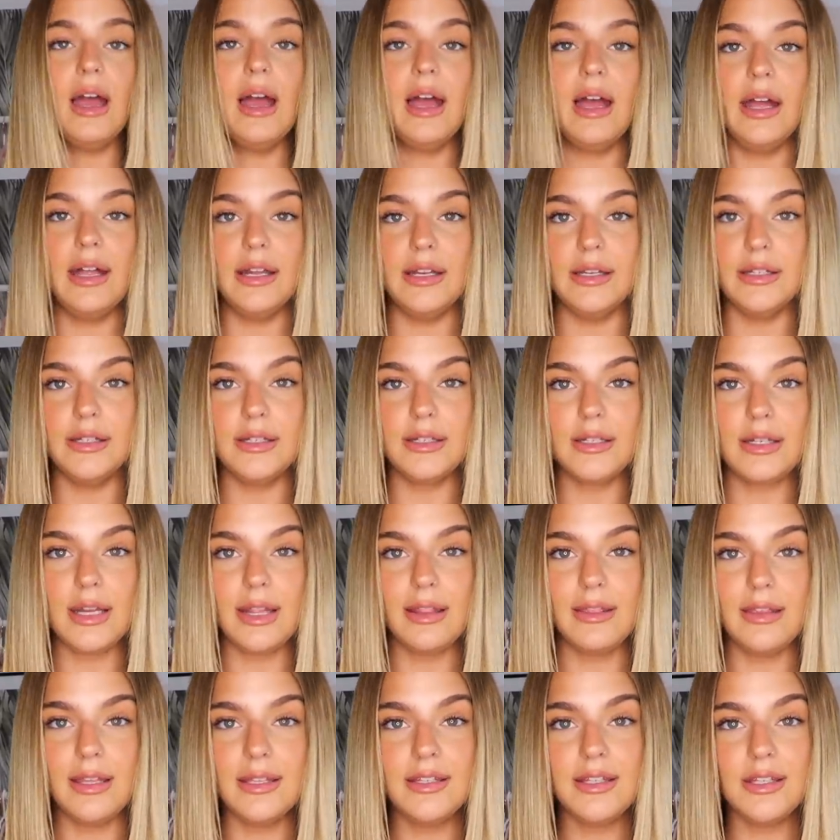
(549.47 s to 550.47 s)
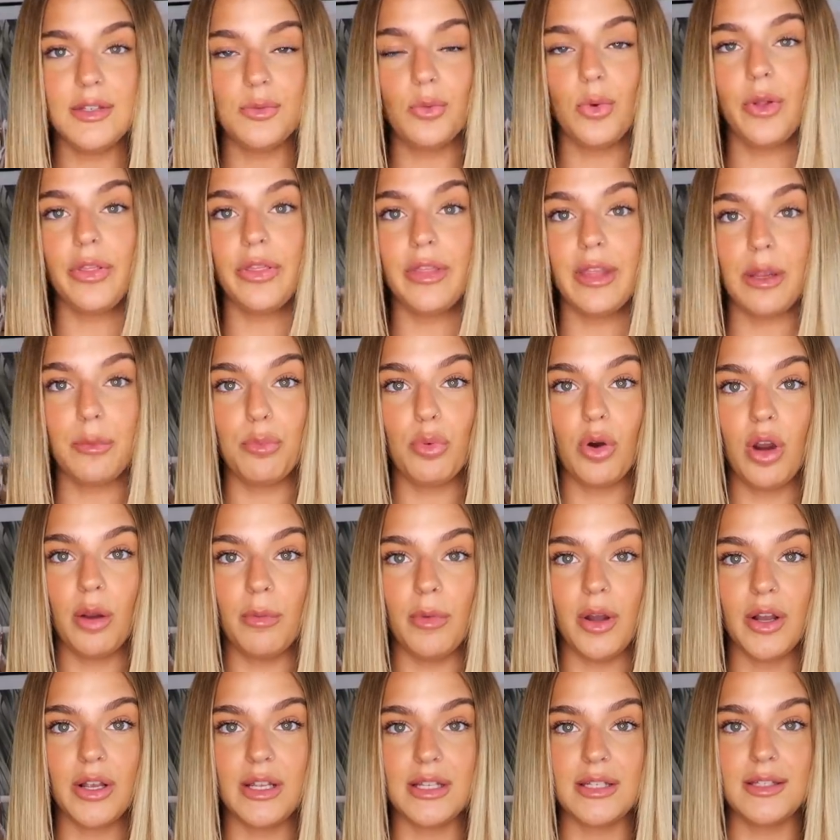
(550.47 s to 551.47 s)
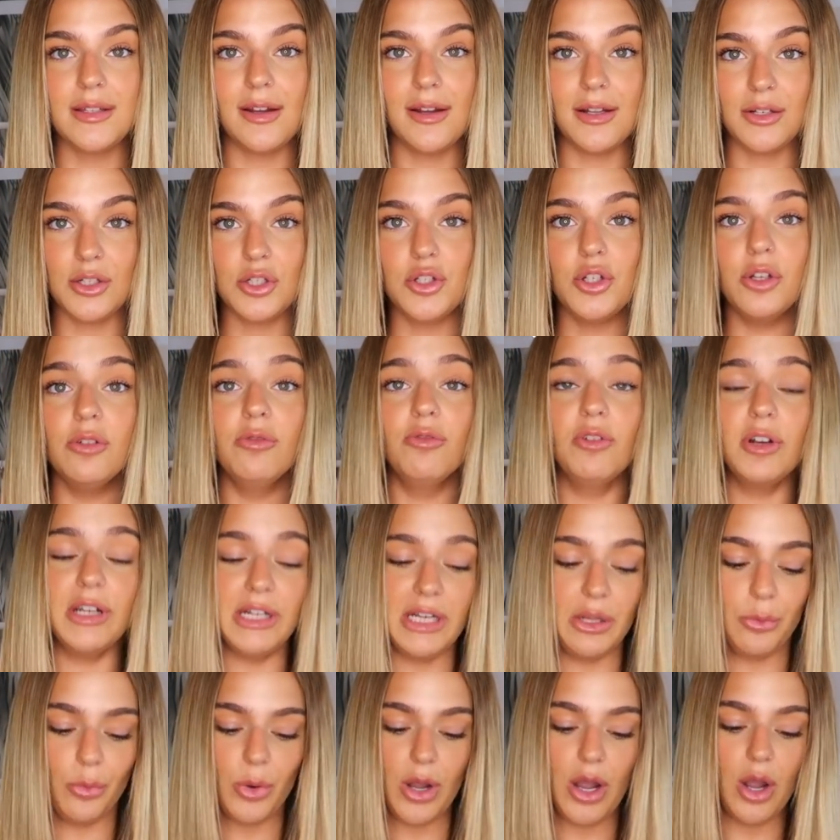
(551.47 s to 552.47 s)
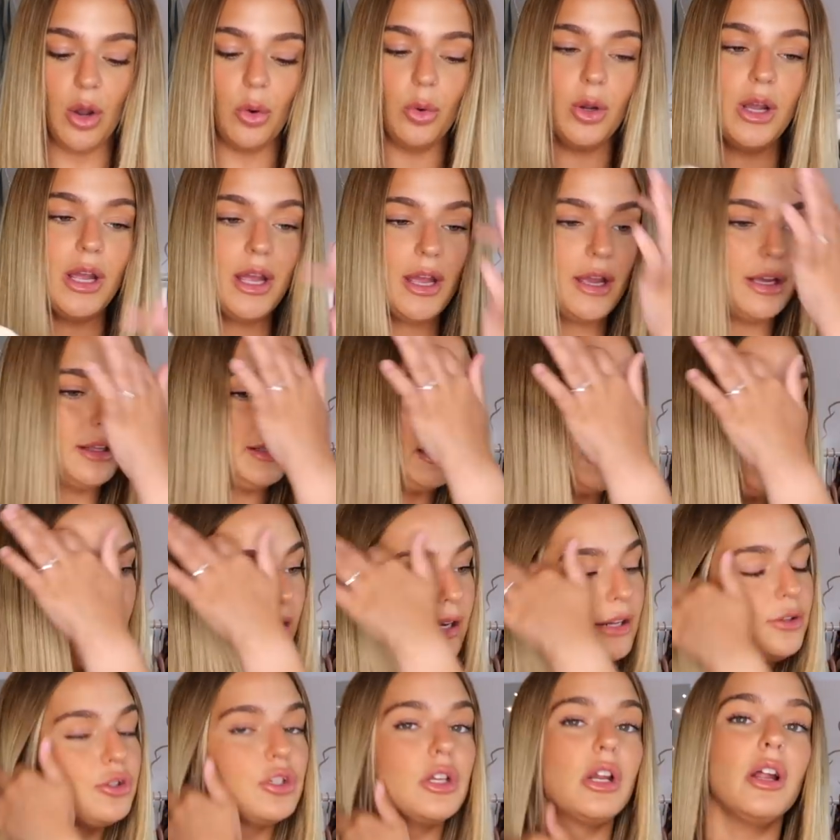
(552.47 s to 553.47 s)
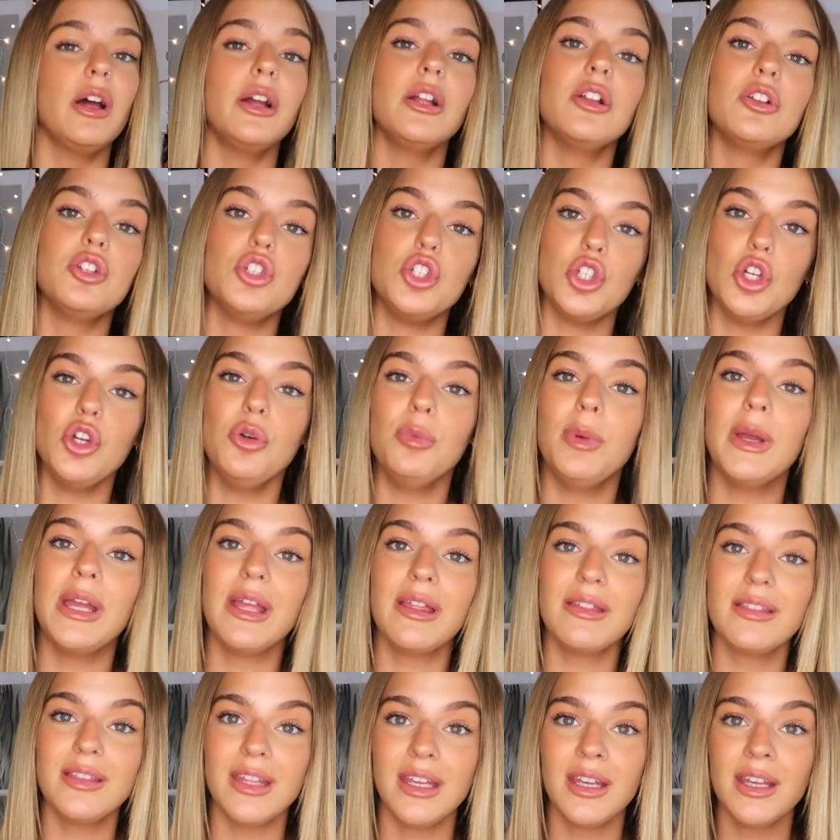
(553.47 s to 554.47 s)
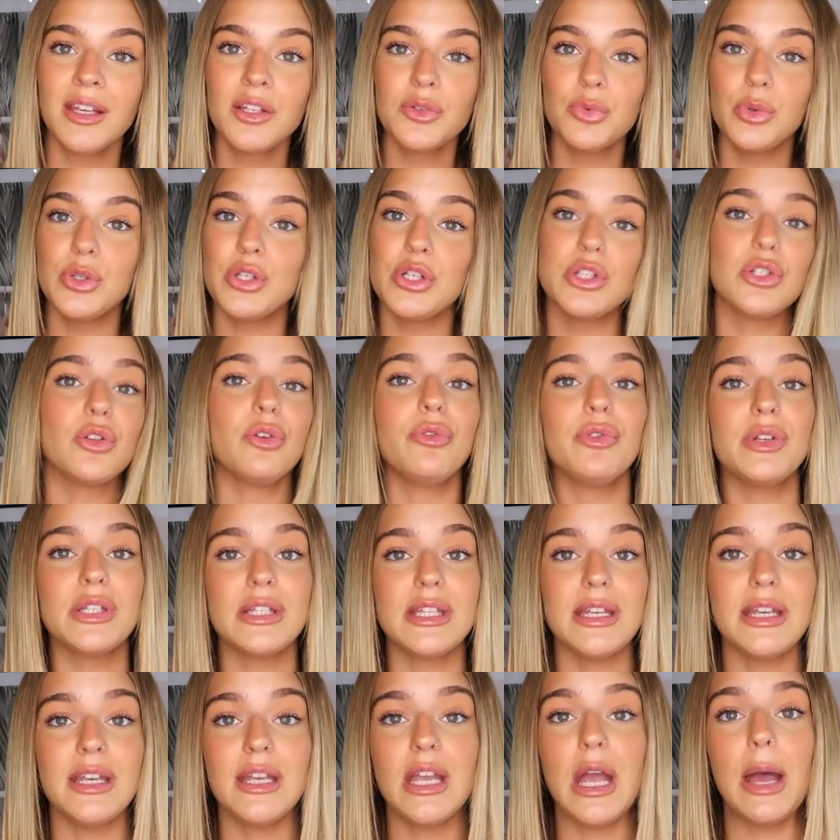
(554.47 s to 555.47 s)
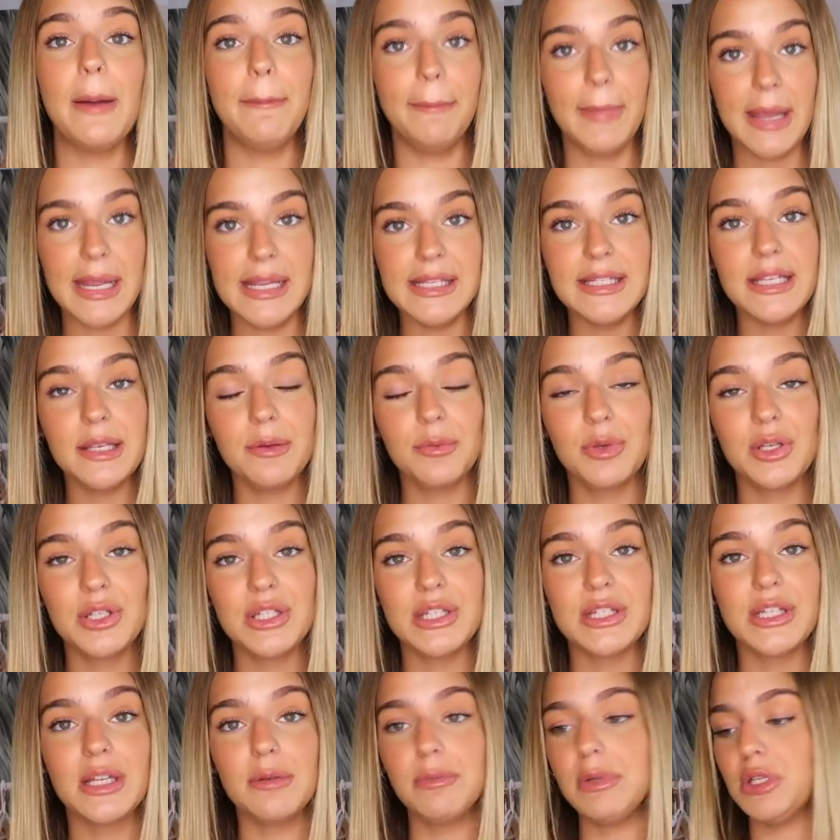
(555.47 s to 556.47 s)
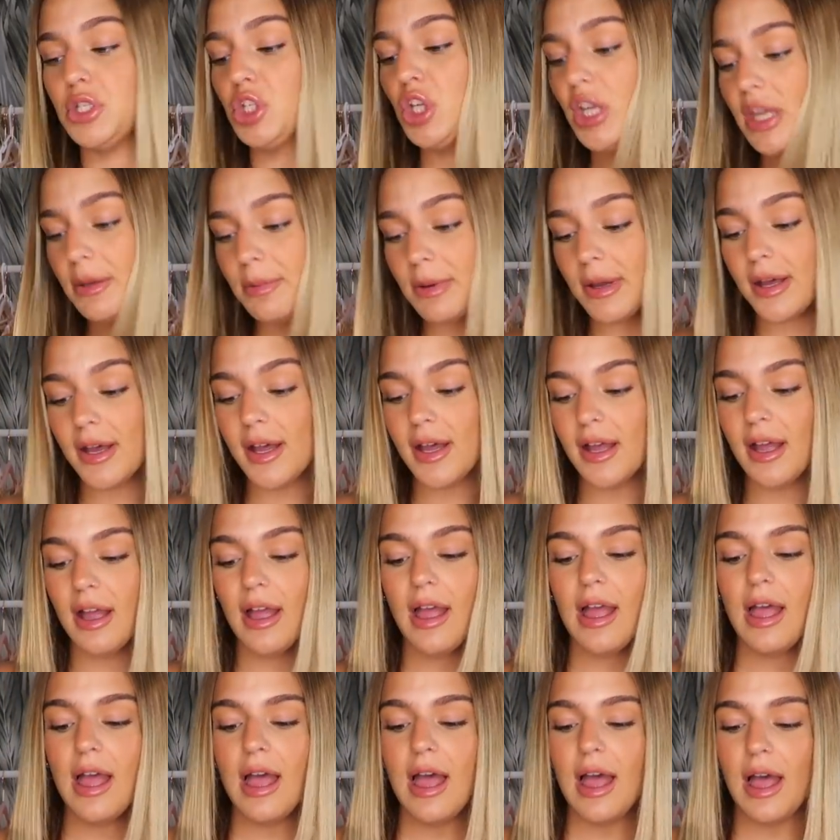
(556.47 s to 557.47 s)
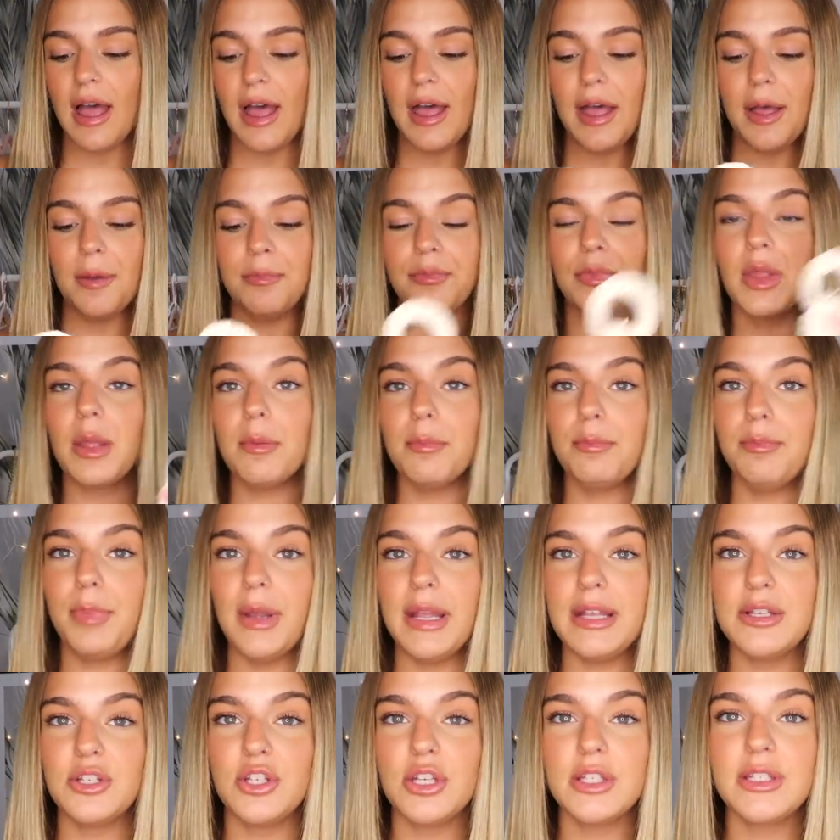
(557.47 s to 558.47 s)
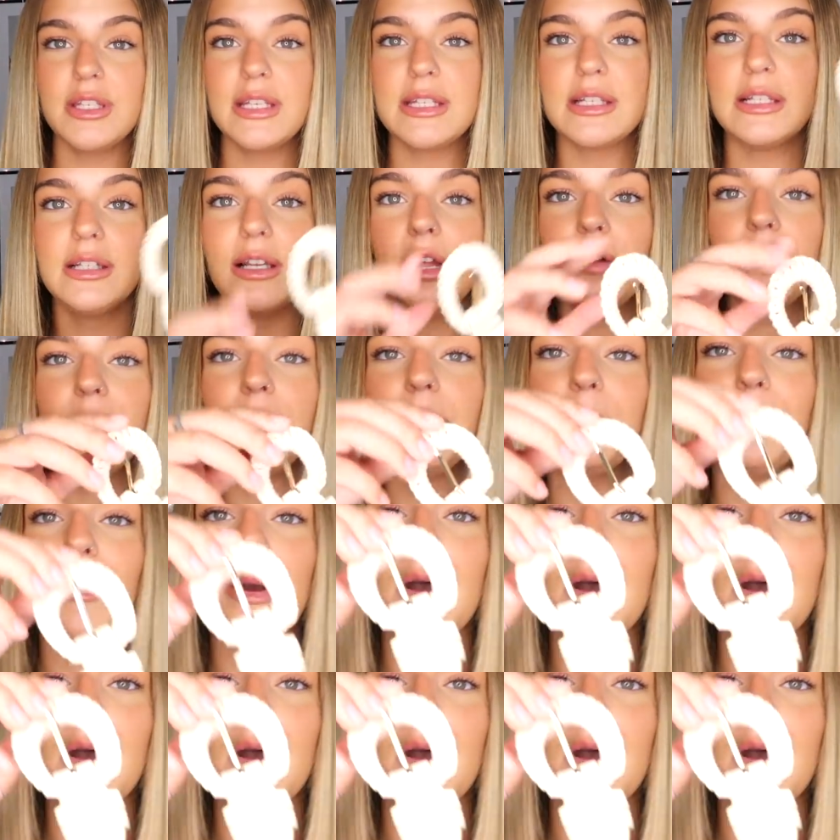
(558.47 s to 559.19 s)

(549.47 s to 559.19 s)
and this is one thing Primark is starting to do really well. They're literally like duping things, which is obviously amazing because it's going to be cheaper. But it's just this lovely